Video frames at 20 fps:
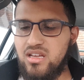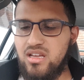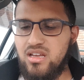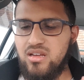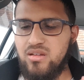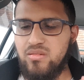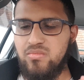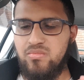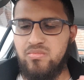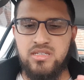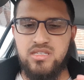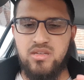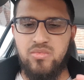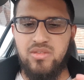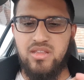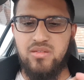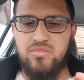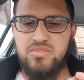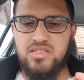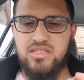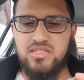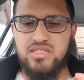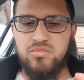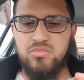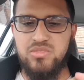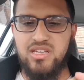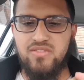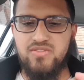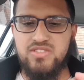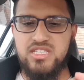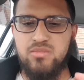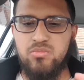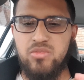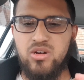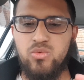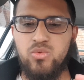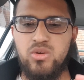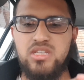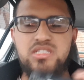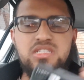Some of them seem to have
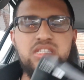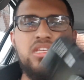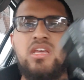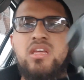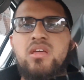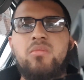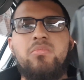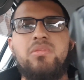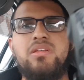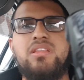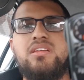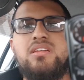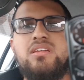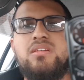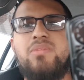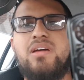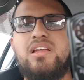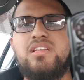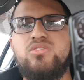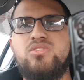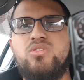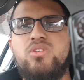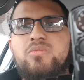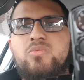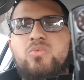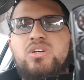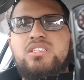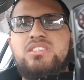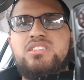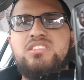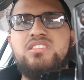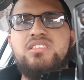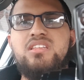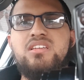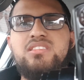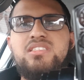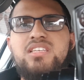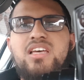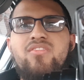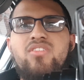similar ones, but the Panasonic one
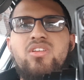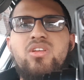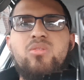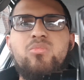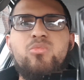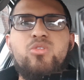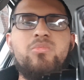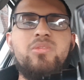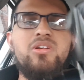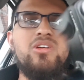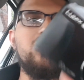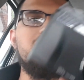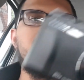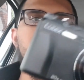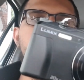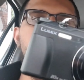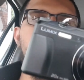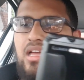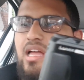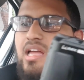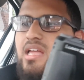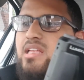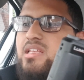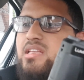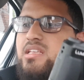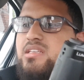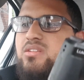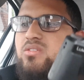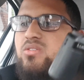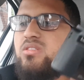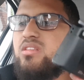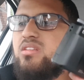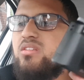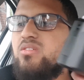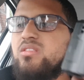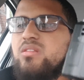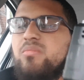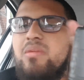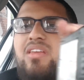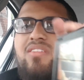does have a lot more modes. And
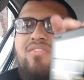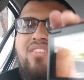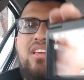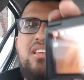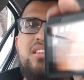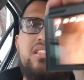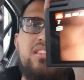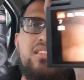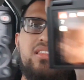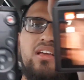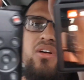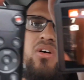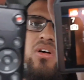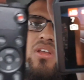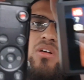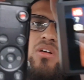on the main face, they got a